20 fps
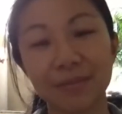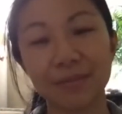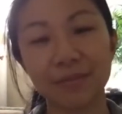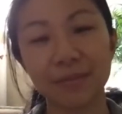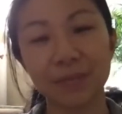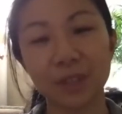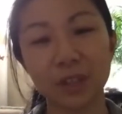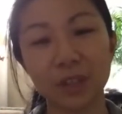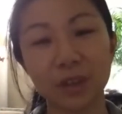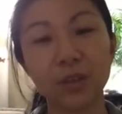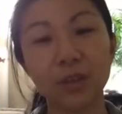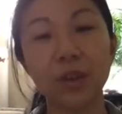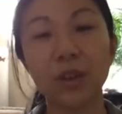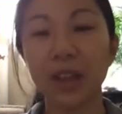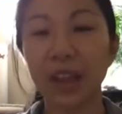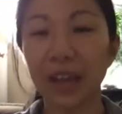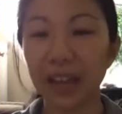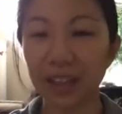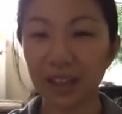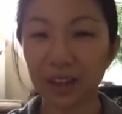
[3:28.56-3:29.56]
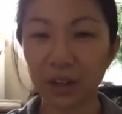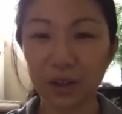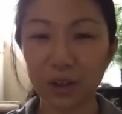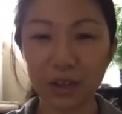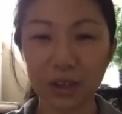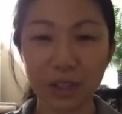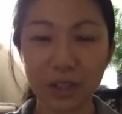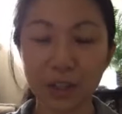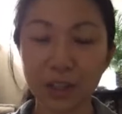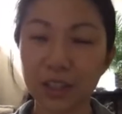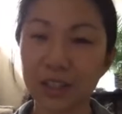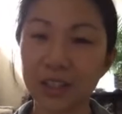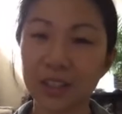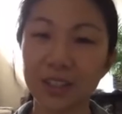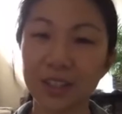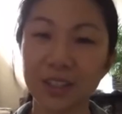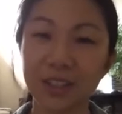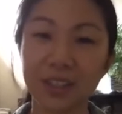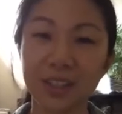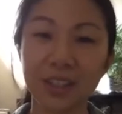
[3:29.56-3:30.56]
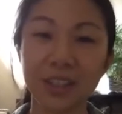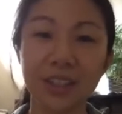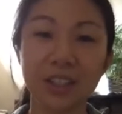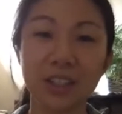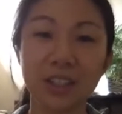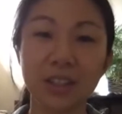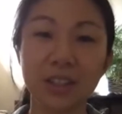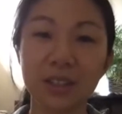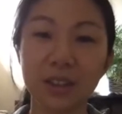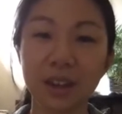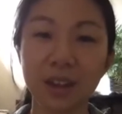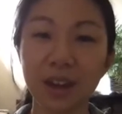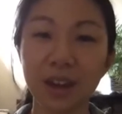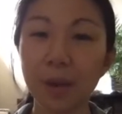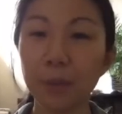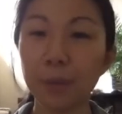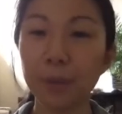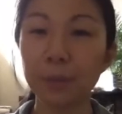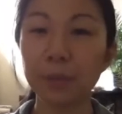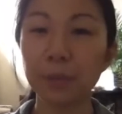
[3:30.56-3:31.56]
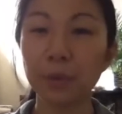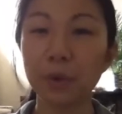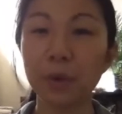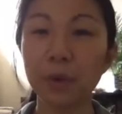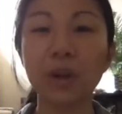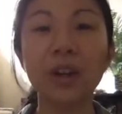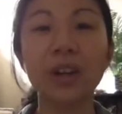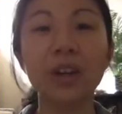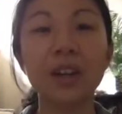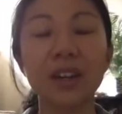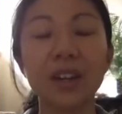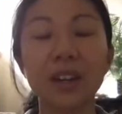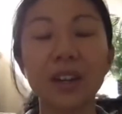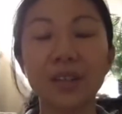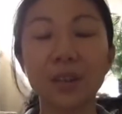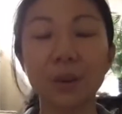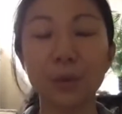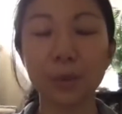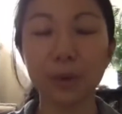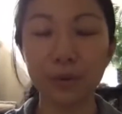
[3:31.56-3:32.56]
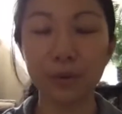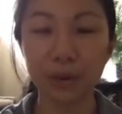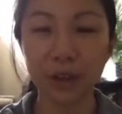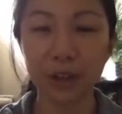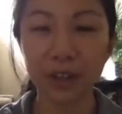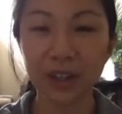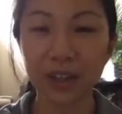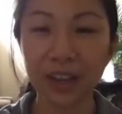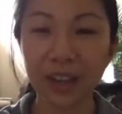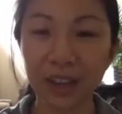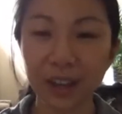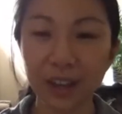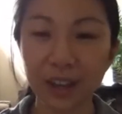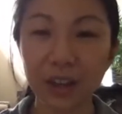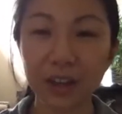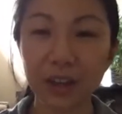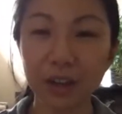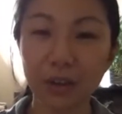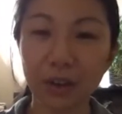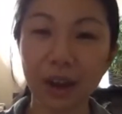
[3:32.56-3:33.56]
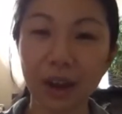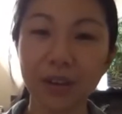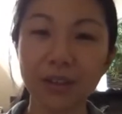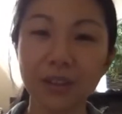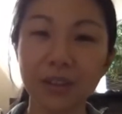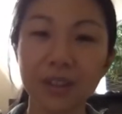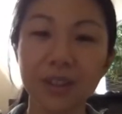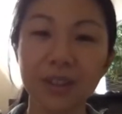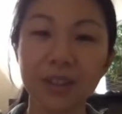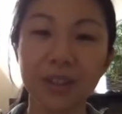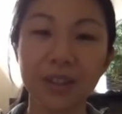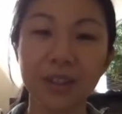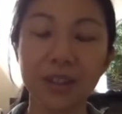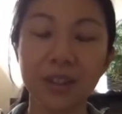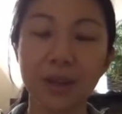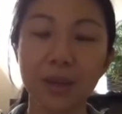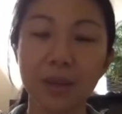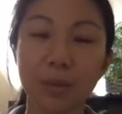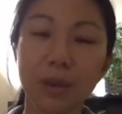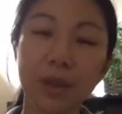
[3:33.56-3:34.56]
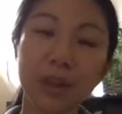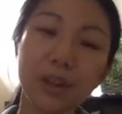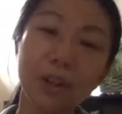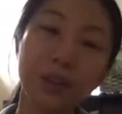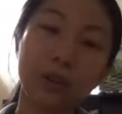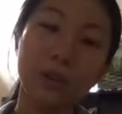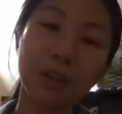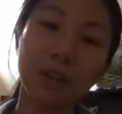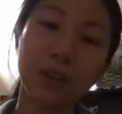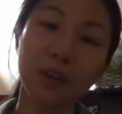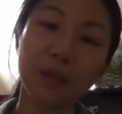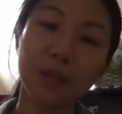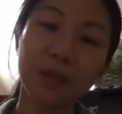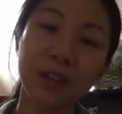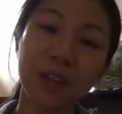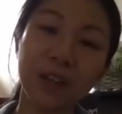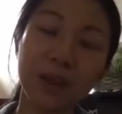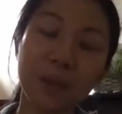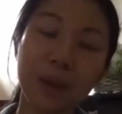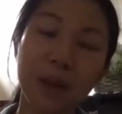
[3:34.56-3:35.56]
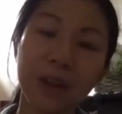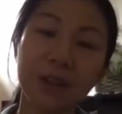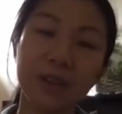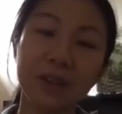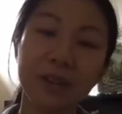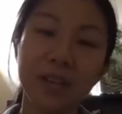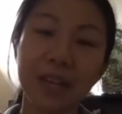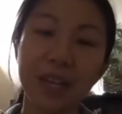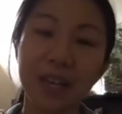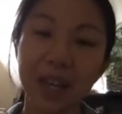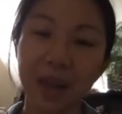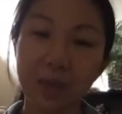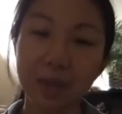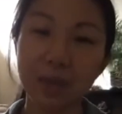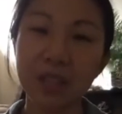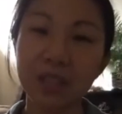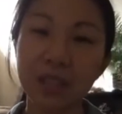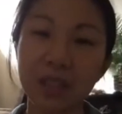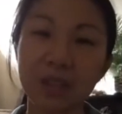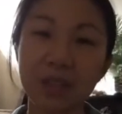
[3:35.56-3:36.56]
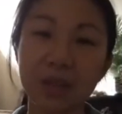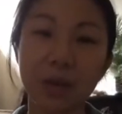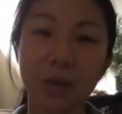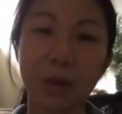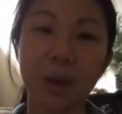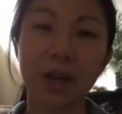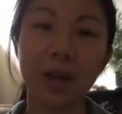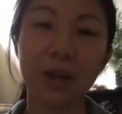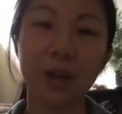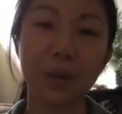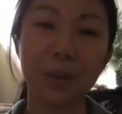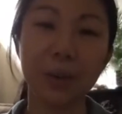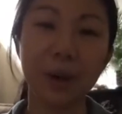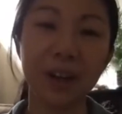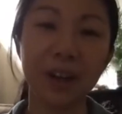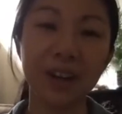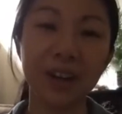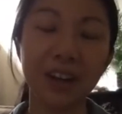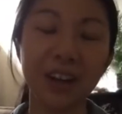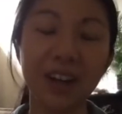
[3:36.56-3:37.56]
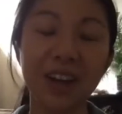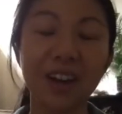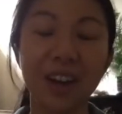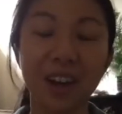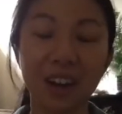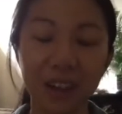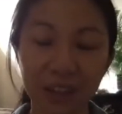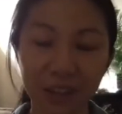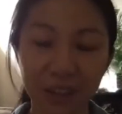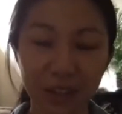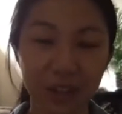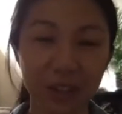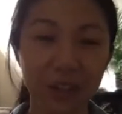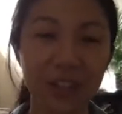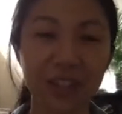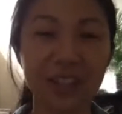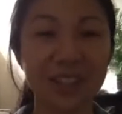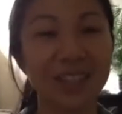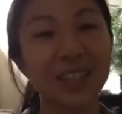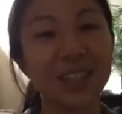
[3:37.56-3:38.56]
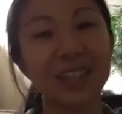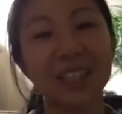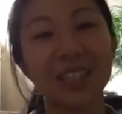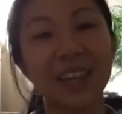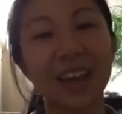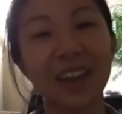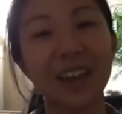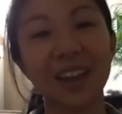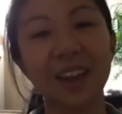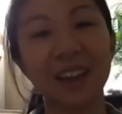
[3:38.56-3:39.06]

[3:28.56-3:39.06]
So if you'd like, you can just sit up, or if you prefer, laying on the ground, fingering your feet about hip distance or wider apart and knocking your knees in together.